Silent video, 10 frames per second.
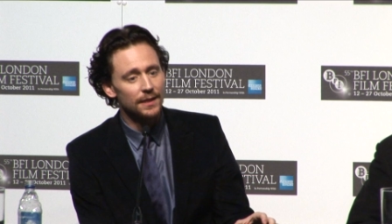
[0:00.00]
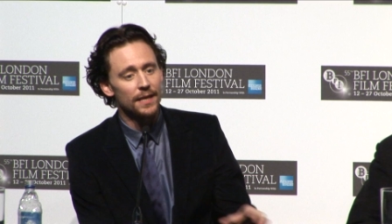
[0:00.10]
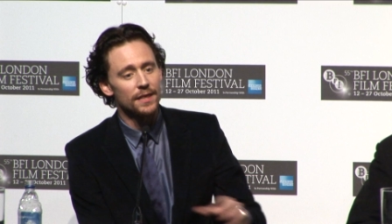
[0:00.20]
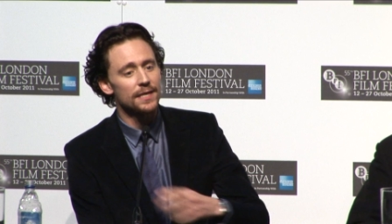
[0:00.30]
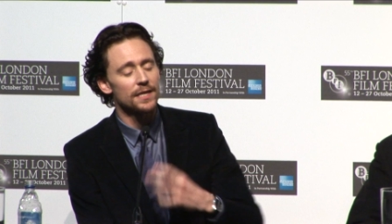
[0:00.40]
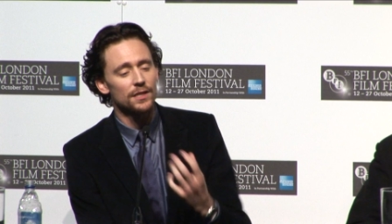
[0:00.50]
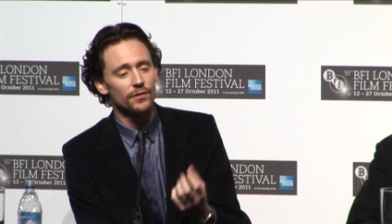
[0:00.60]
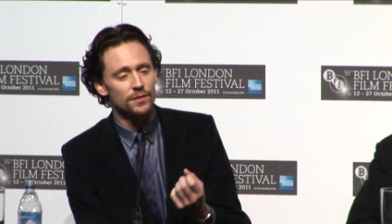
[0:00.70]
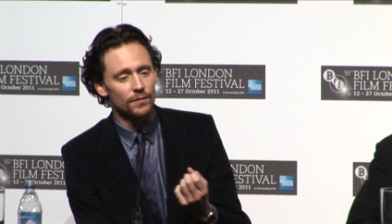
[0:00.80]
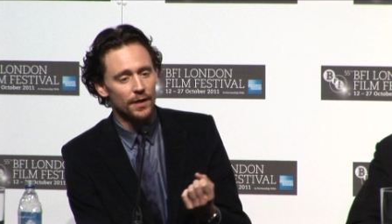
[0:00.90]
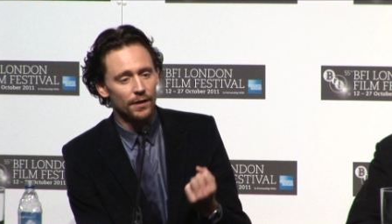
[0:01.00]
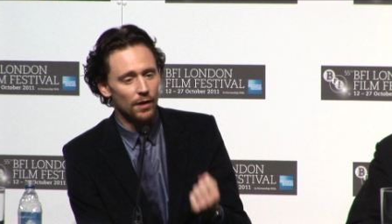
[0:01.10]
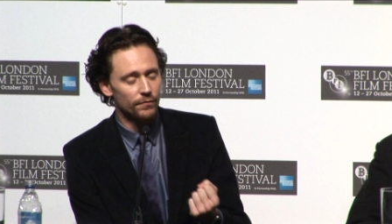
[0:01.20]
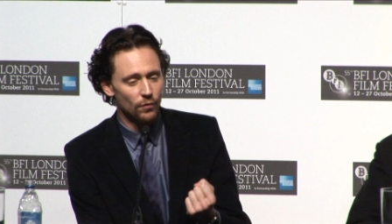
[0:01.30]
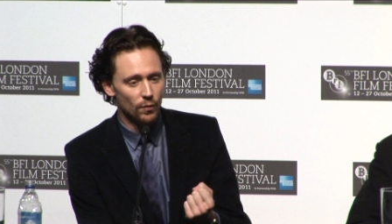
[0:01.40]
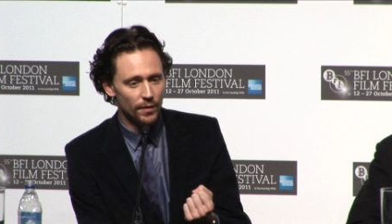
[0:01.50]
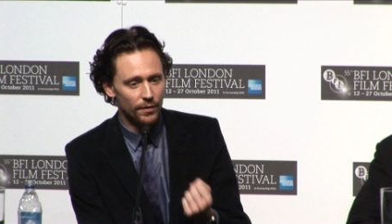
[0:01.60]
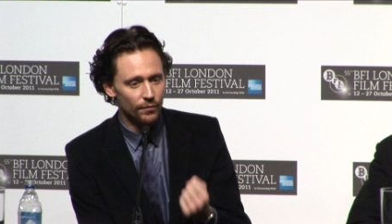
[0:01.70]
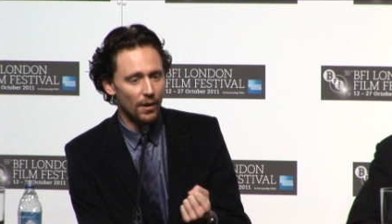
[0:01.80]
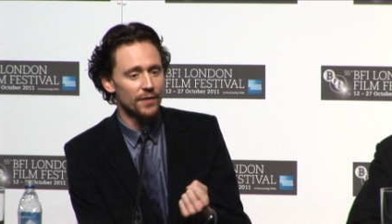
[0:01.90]
And theatre is an art form that
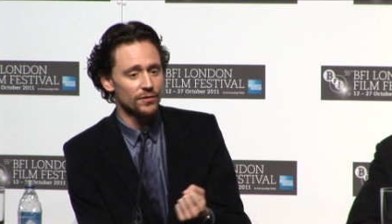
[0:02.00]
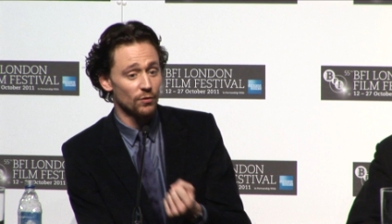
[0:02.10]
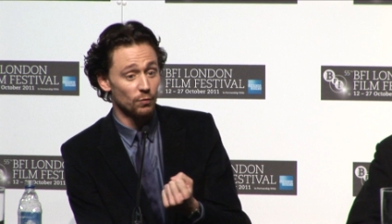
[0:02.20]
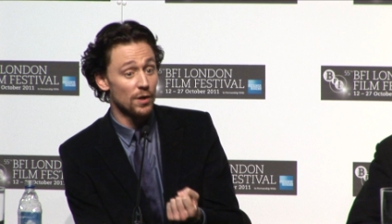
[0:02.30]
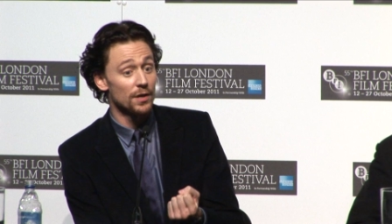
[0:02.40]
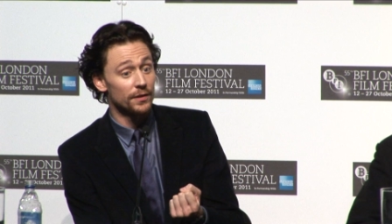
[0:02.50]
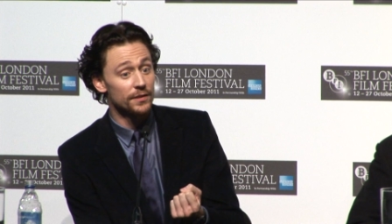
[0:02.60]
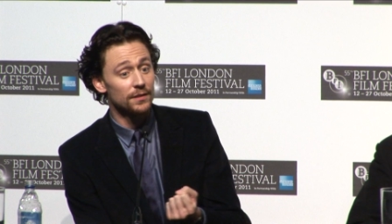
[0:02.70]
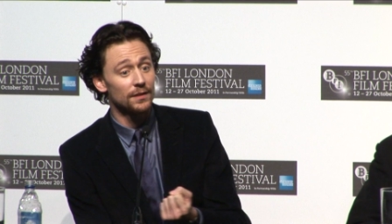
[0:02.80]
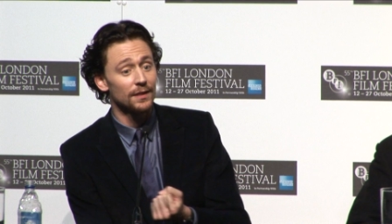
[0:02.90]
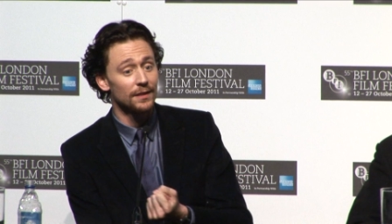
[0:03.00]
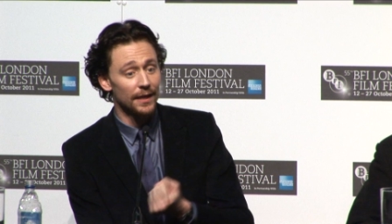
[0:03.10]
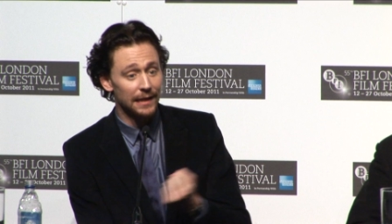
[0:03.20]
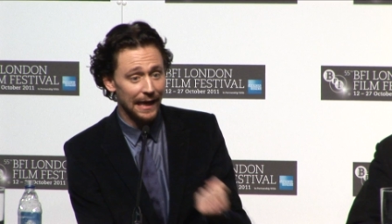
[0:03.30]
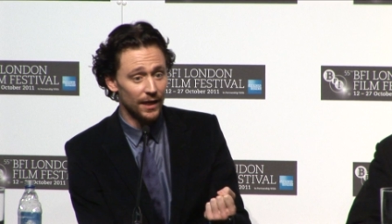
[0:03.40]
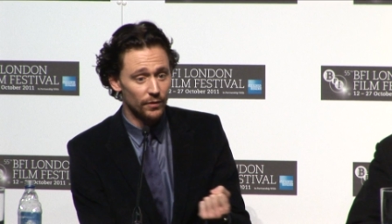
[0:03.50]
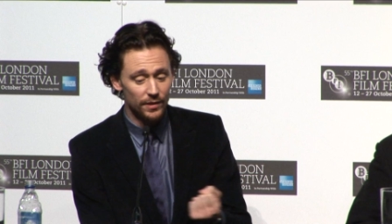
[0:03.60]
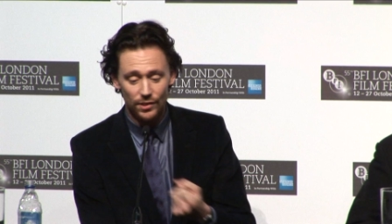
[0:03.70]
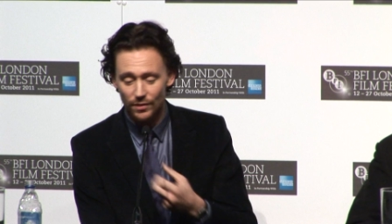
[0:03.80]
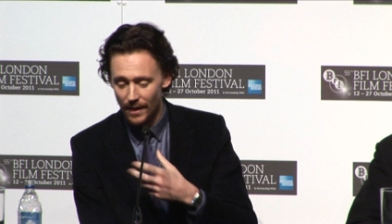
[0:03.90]
thrives on words and
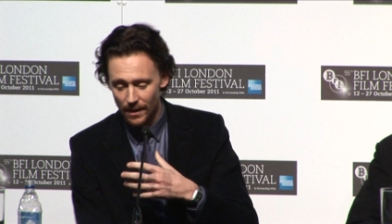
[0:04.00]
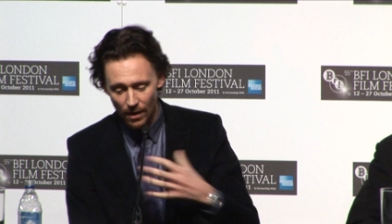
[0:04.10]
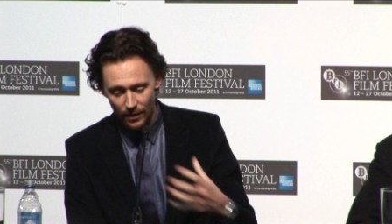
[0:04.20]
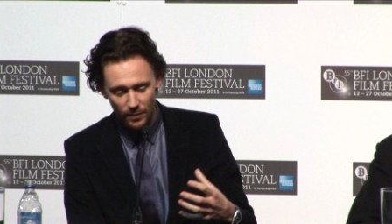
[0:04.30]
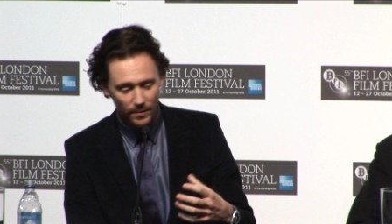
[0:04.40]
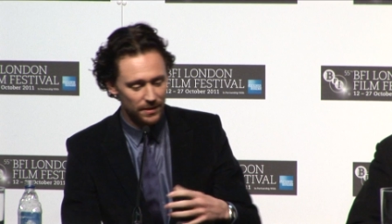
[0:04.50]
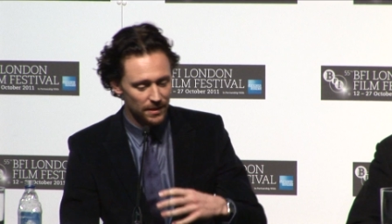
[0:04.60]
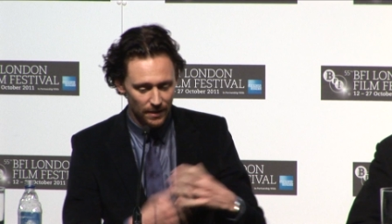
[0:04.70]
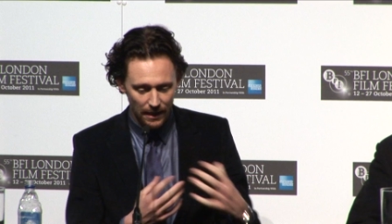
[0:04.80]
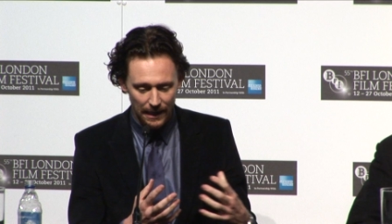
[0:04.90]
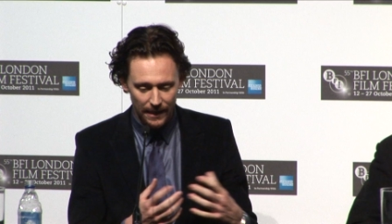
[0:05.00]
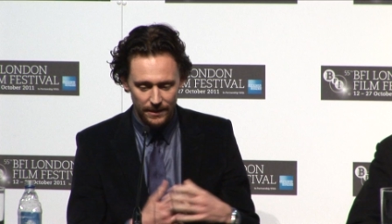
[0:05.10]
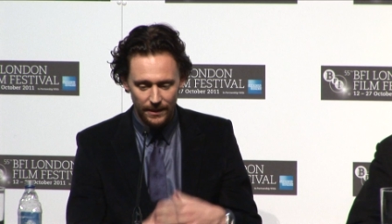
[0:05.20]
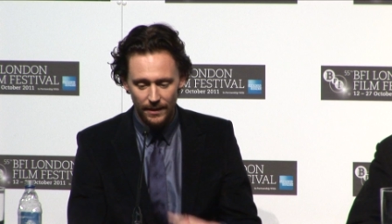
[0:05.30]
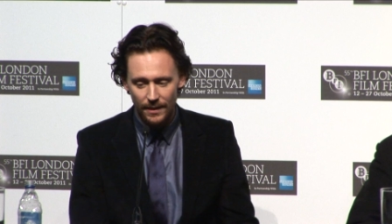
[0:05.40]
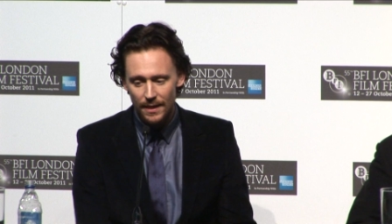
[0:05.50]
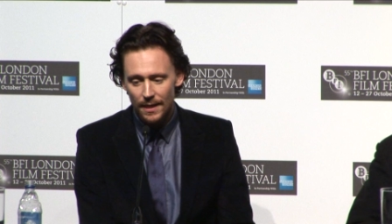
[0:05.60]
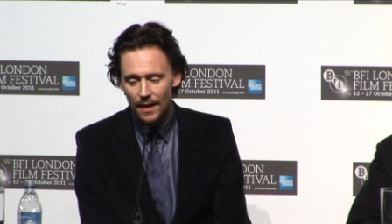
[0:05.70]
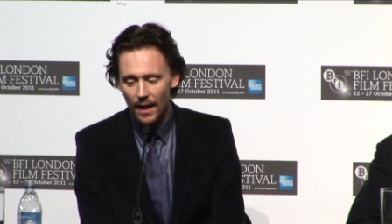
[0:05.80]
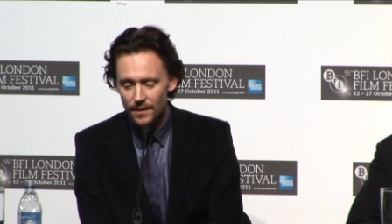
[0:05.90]
language and argument and dialectic.
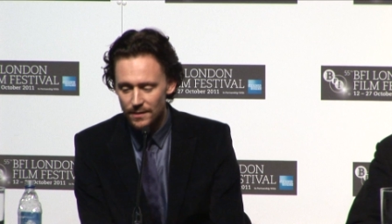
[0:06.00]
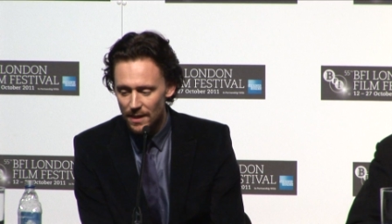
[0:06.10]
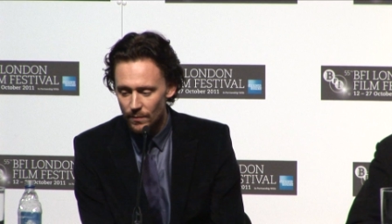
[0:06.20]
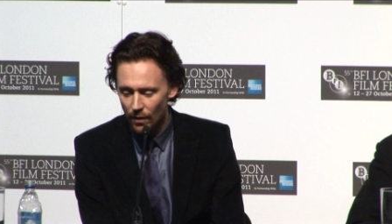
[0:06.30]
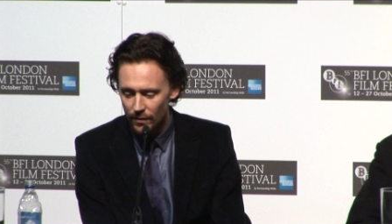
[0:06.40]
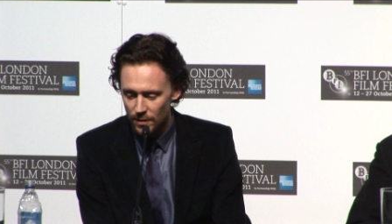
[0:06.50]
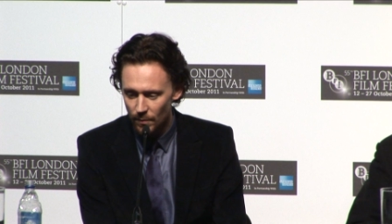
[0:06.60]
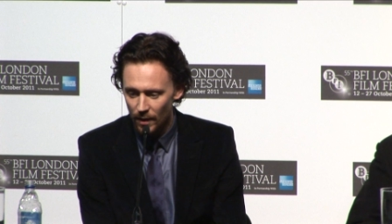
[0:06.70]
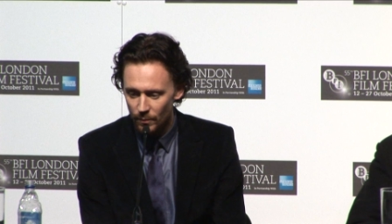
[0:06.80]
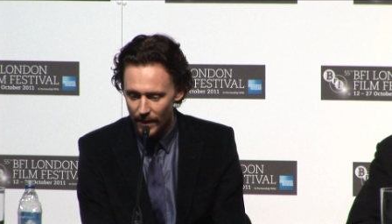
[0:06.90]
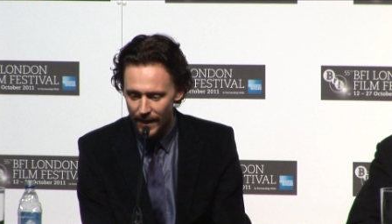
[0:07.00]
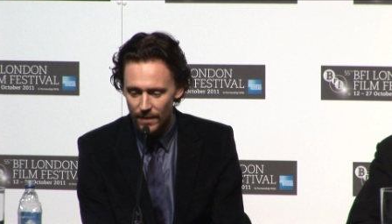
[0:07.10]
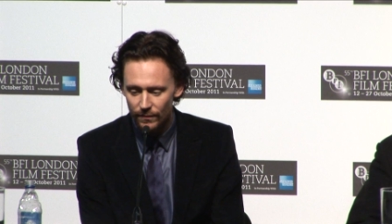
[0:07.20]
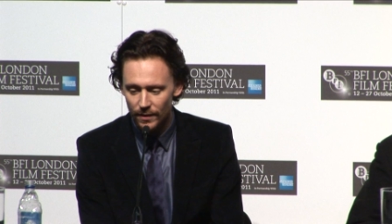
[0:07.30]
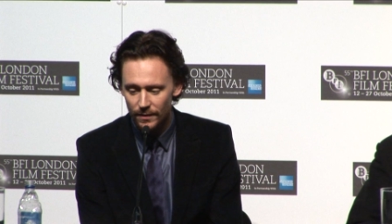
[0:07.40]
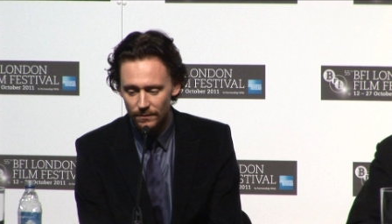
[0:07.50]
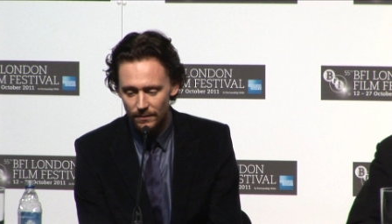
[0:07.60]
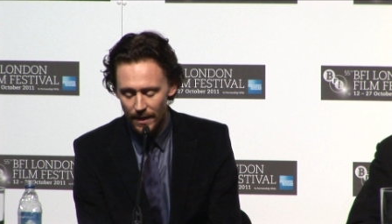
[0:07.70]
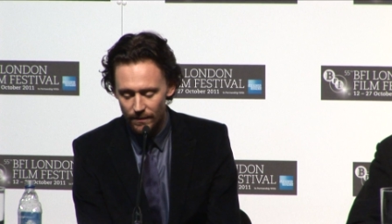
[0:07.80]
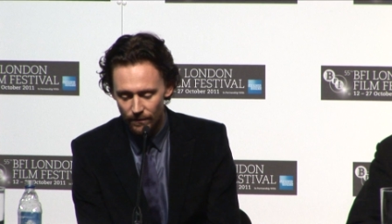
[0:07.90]
And cinema is about behaviour
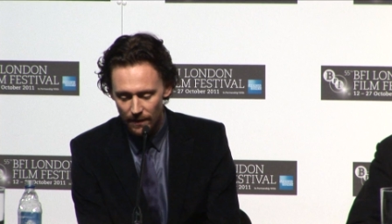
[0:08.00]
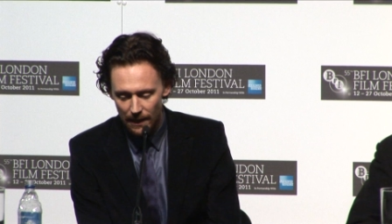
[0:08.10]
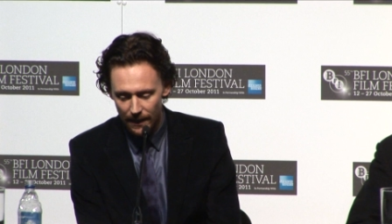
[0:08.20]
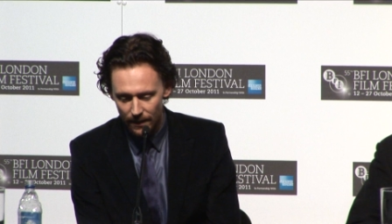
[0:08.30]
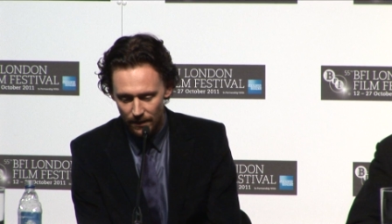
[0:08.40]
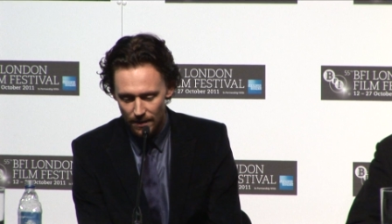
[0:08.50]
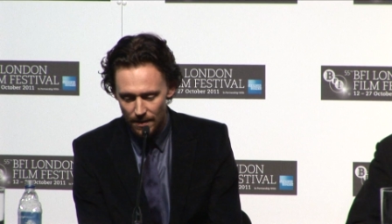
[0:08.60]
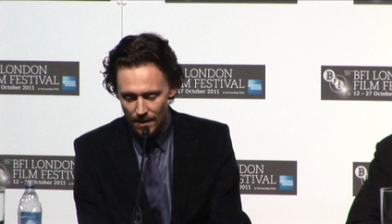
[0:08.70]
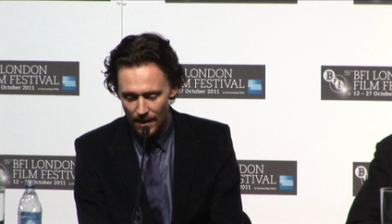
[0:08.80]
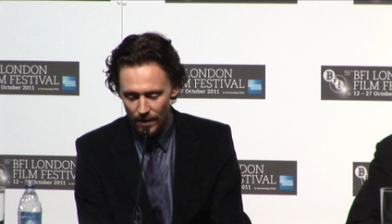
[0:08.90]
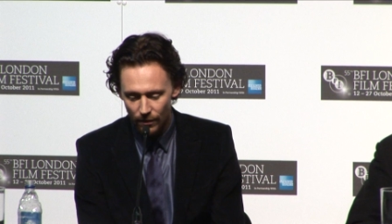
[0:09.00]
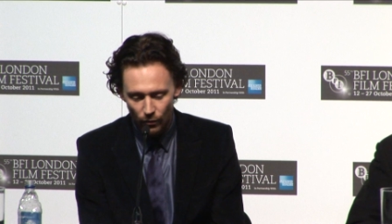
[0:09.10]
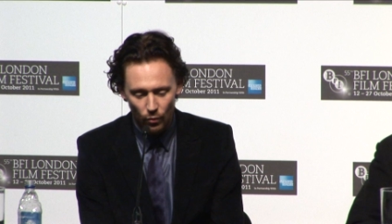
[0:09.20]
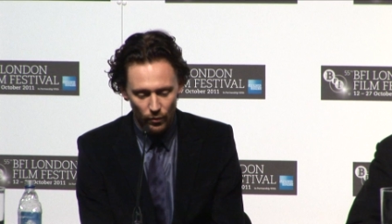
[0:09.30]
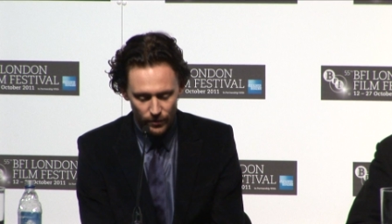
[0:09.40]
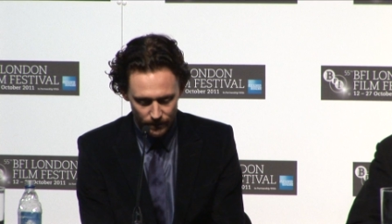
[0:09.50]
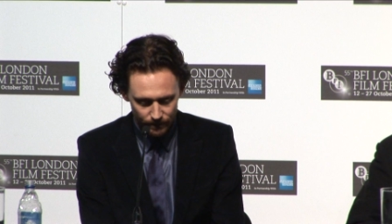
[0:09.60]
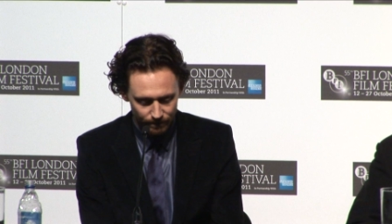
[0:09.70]
and feeling and thought.